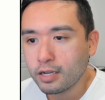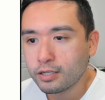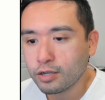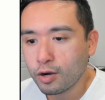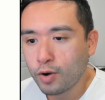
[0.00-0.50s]

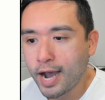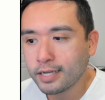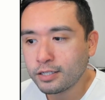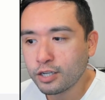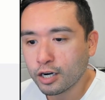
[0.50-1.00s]
So
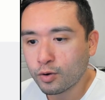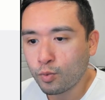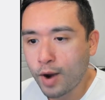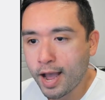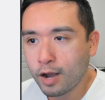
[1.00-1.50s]
I dug
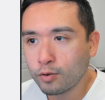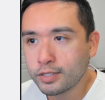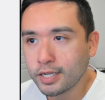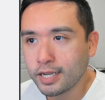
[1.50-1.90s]
around